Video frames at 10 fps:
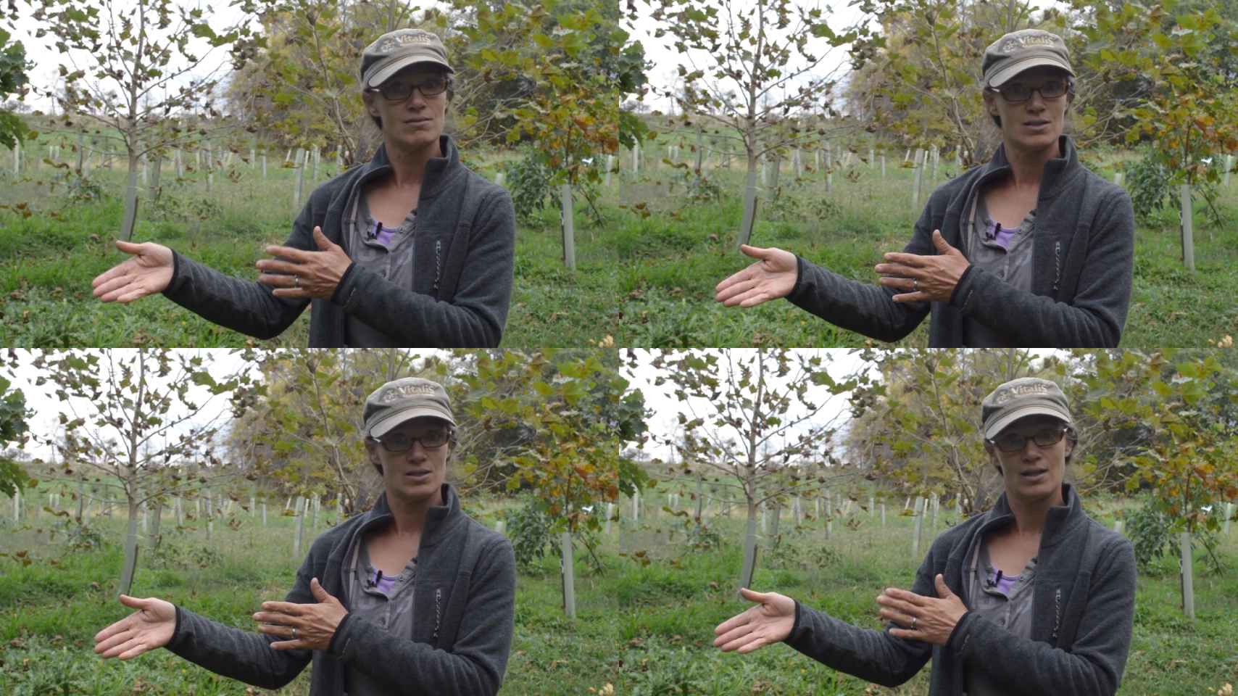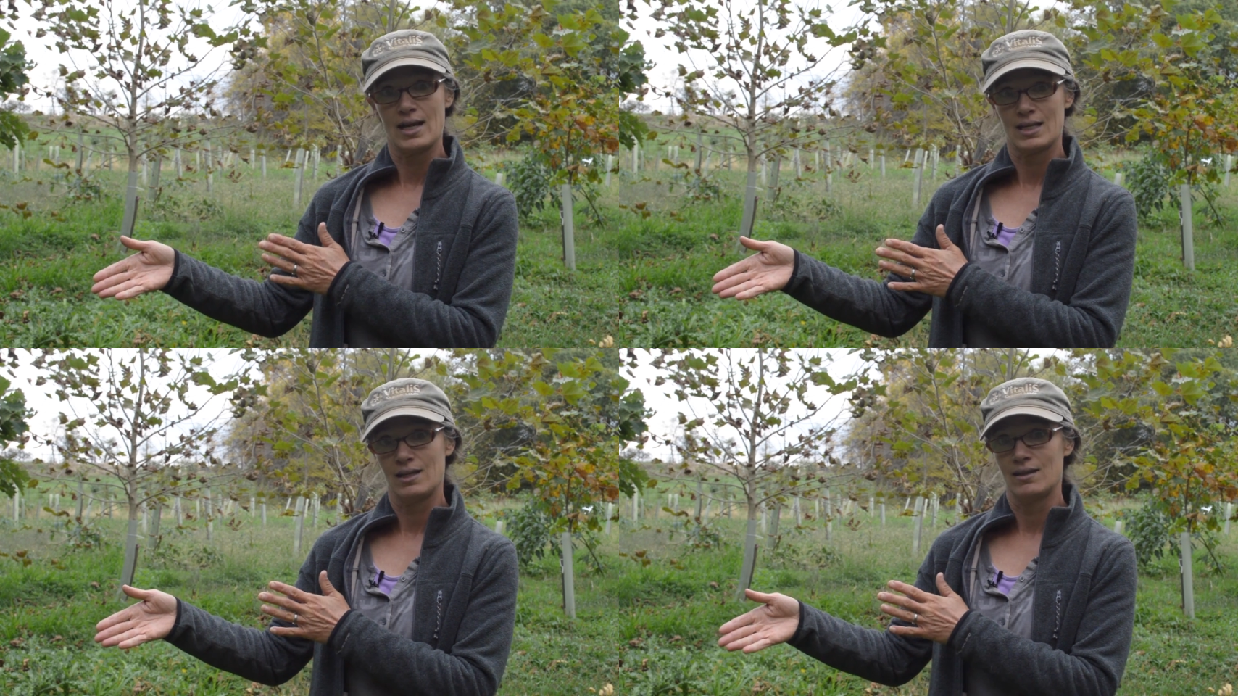
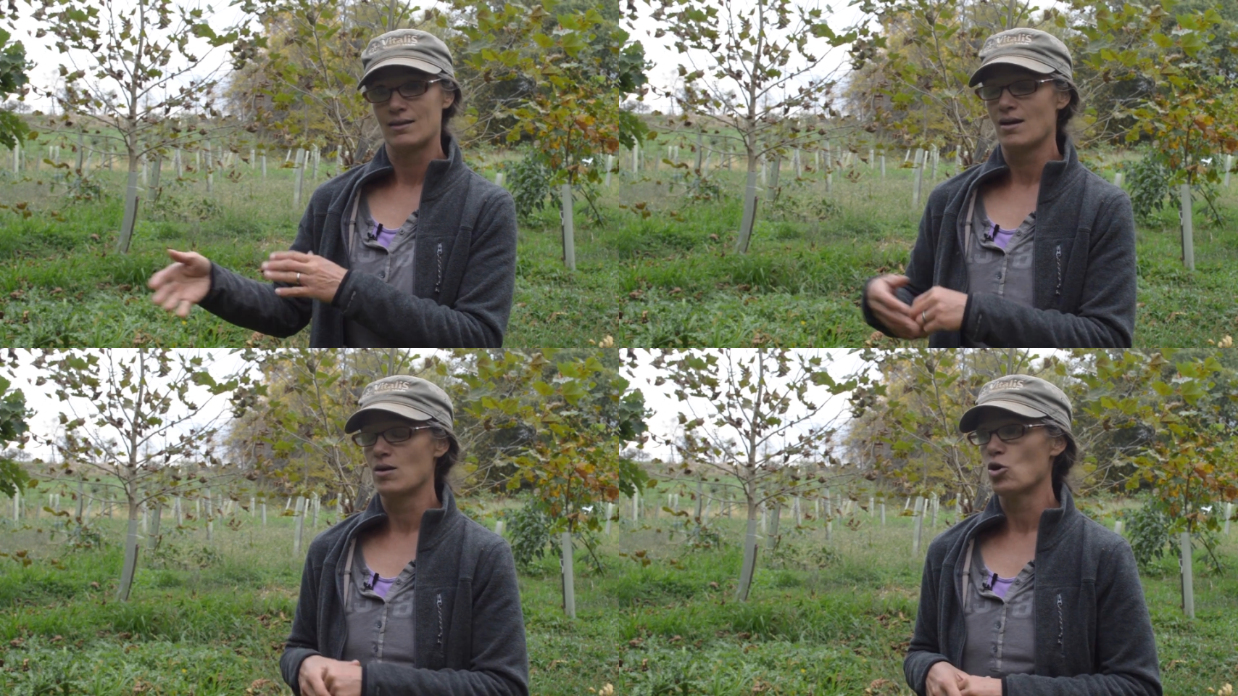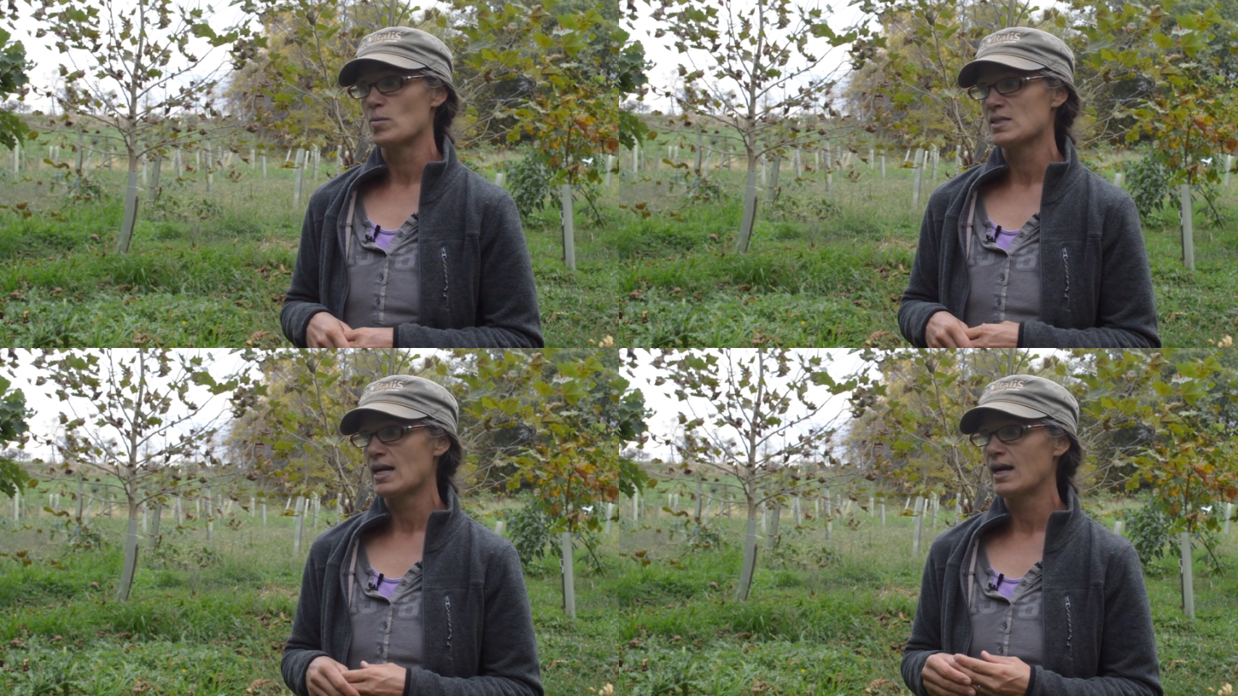selected
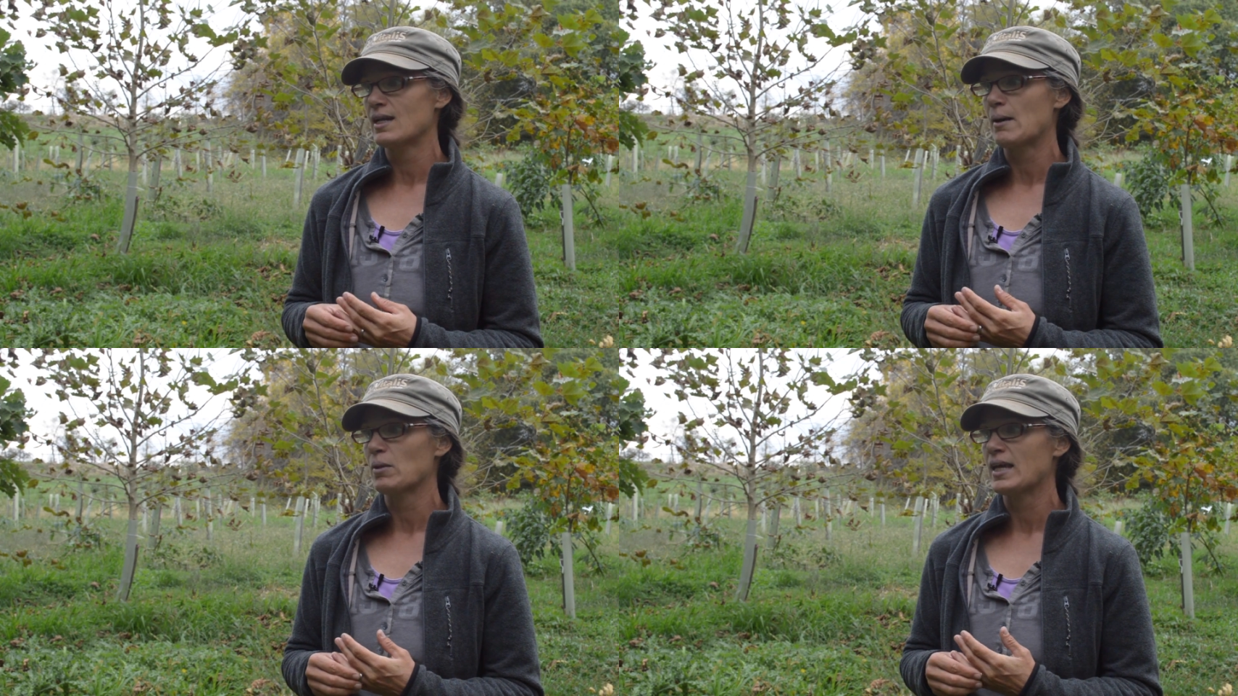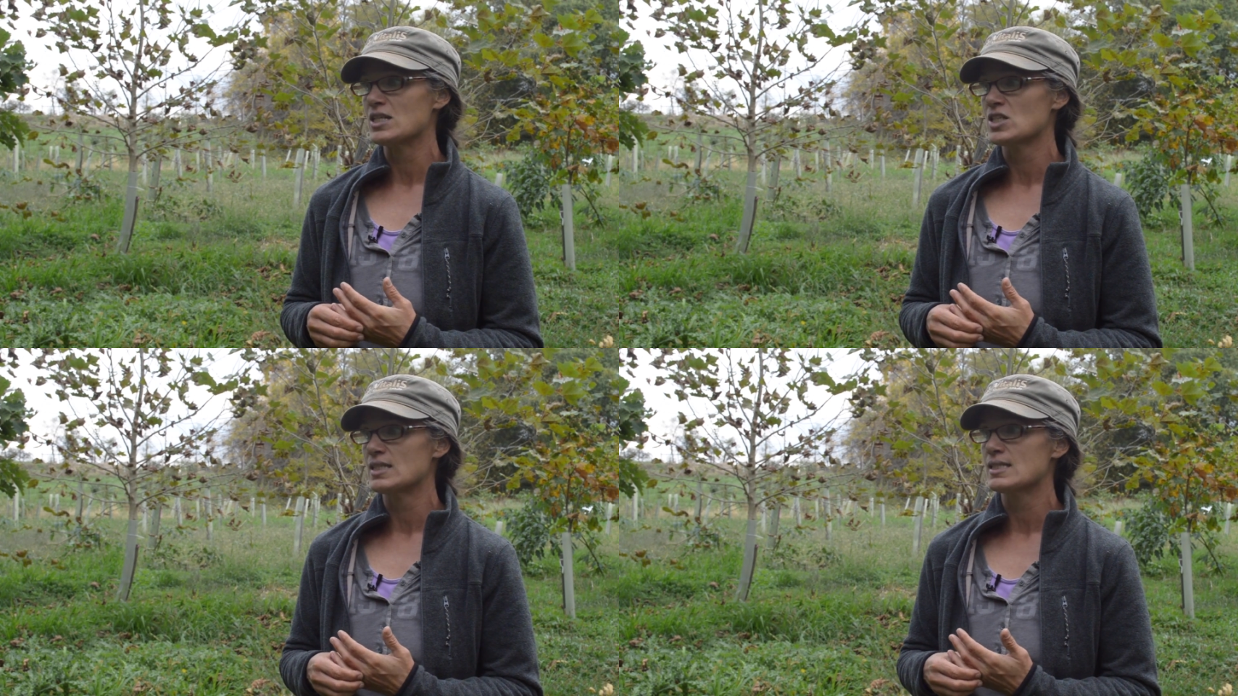herbicide
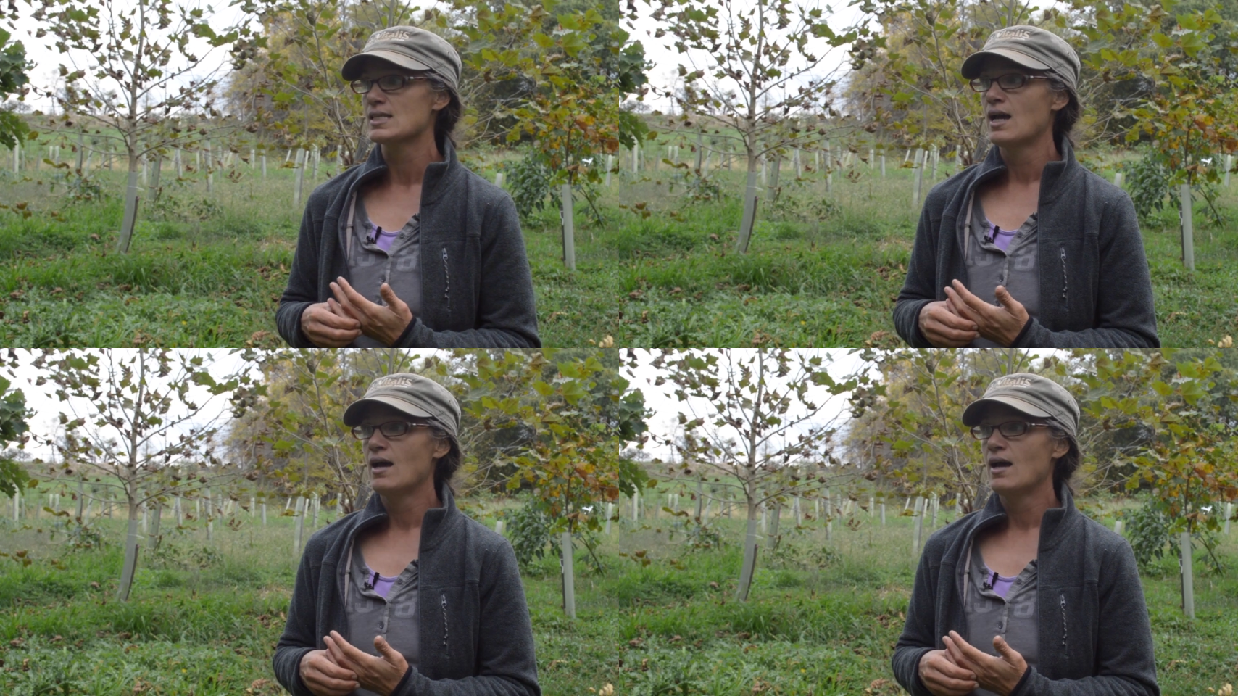applications,